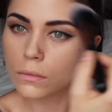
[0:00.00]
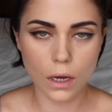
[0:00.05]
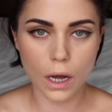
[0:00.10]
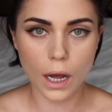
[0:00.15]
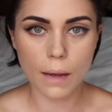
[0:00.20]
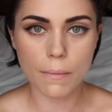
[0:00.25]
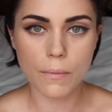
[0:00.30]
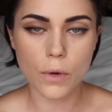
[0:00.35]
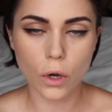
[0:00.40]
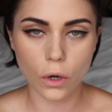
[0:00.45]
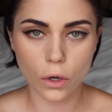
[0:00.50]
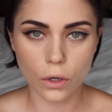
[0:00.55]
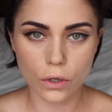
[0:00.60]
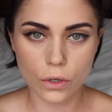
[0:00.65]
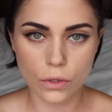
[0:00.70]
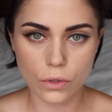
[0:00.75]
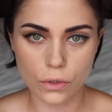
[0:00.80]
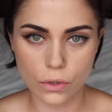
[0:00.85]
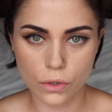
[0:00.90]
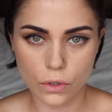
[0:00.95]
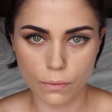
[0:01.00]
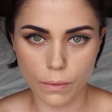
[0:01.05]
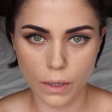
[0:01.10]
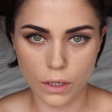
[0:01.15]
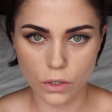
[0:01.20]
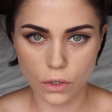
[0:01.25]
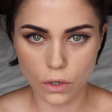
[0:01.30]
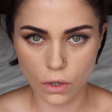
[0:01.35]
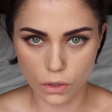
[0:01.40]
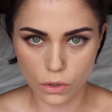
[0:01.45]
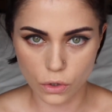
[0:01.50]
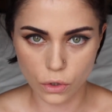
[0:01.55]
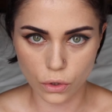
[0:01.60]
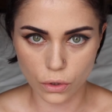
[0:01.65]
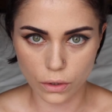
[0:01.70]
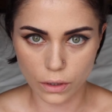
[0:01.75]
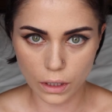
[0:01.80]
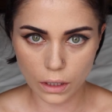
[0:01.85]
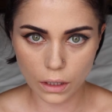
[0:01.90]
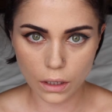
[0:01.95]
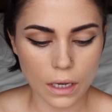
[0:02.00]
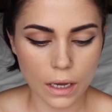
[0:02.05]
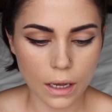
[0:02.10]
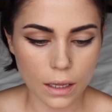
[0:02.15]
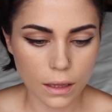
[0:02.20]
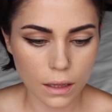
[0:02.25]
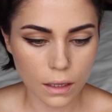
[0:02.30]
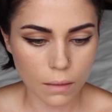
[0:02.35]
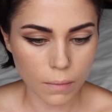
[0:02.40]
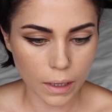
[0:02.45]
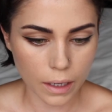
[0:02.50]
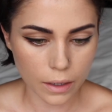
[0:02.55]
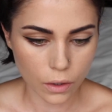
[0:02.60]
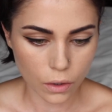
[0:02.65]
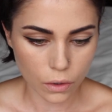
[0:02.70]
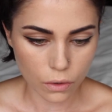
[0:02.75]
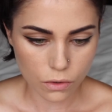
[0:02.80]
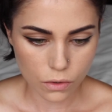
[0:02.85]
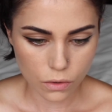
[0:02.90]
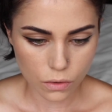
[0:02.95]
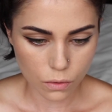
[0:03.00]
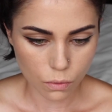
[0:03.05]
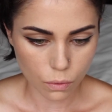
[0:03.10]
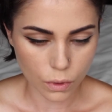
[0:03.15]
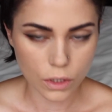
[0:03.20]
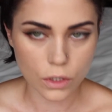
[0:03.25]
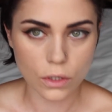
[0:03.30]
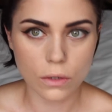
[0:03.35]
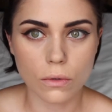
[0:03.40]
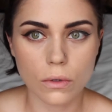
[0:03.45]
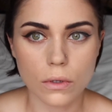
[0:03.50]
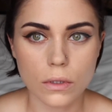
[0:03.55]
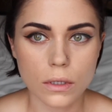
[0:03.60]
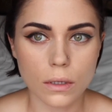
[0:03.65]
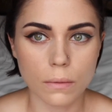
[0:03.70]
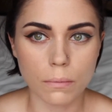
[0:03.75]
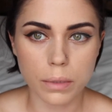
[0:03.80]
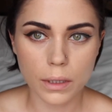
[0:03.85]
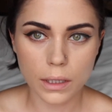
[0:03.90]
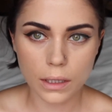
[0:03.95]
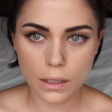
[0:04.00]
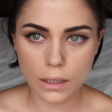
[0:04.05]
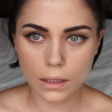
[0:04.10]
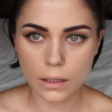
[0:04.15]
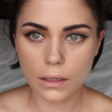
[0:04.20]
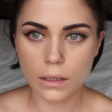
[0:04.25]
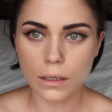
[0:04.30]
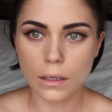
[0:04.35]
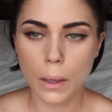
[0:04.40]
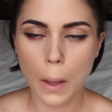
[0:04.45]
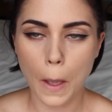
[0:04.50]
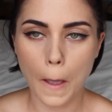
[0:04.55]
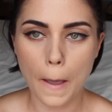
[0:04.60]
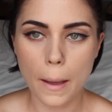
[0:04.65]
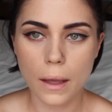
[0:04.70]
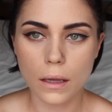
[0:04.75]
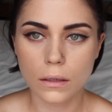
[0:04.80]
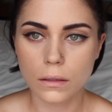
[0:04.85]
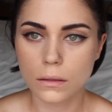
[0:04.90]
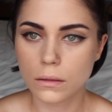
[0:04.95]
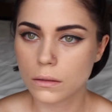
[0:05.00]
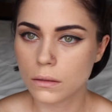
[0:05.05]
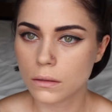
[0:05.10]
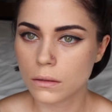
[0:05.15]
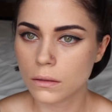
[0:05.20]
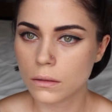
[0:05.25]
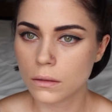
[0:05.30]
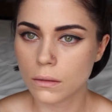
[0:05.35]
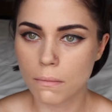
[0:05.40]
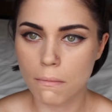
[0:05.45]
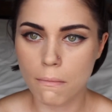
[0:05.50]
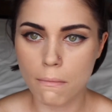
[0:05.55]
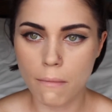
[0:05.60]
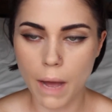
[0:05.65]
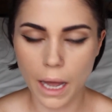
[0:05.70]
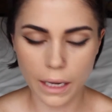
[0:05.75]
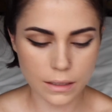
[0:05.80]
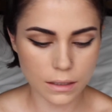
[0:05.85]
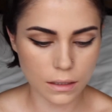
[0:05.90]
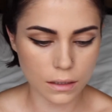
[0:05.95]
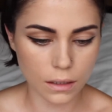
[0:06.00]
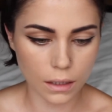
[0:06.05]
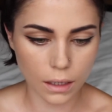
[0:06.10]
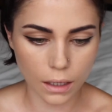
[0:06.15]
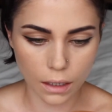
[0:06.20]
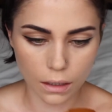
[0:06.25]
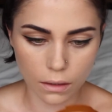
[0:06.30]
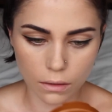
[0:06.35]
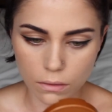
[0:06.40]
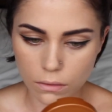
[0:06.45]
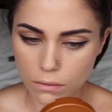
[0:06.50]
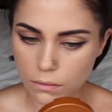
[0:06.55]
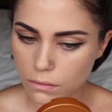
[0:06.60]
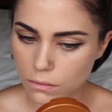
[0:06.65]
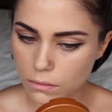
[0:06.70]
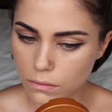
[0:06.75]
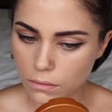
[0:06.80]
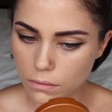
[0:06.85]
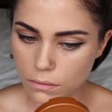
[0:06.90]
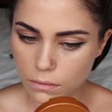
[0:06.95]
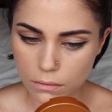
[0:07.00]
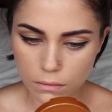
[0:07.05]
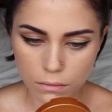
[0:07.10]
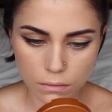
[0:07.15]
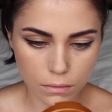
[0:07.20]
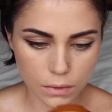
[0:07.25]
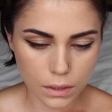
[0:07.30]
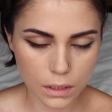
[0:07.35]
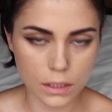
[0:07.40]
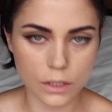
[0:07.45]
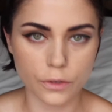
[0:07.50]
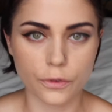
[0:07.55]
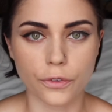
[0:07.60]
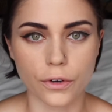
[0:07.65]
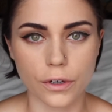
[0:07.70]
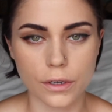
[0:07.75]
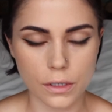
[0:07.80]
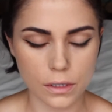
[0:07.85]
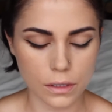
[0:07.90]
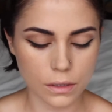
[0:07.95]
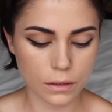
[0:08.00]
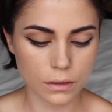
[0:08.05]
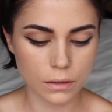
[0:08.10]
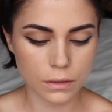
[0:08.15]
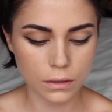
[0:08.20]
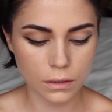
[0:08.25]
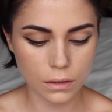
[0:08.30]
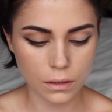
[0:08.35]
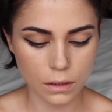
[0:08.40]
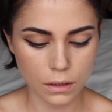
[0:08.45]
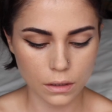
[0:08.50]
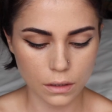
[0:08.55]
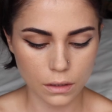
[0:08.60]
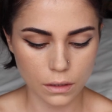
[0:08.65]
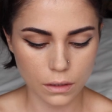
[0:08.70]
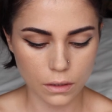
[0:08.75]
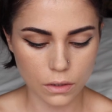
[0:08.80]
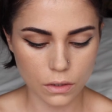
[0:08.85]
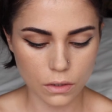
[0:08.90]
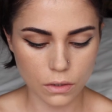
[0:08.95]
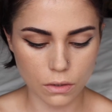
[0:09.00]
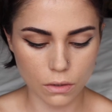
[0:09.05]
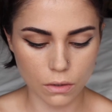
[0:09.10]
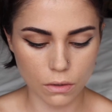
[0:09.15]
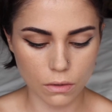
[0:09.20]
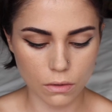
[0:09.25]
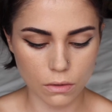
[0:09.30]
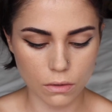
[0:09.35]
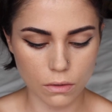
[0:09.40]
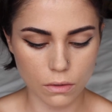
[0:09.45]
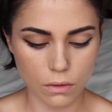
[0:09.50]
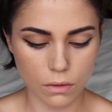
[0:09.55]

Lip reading: I'm not gonna do too much contouring other than my nose, which looks completely matted and different. So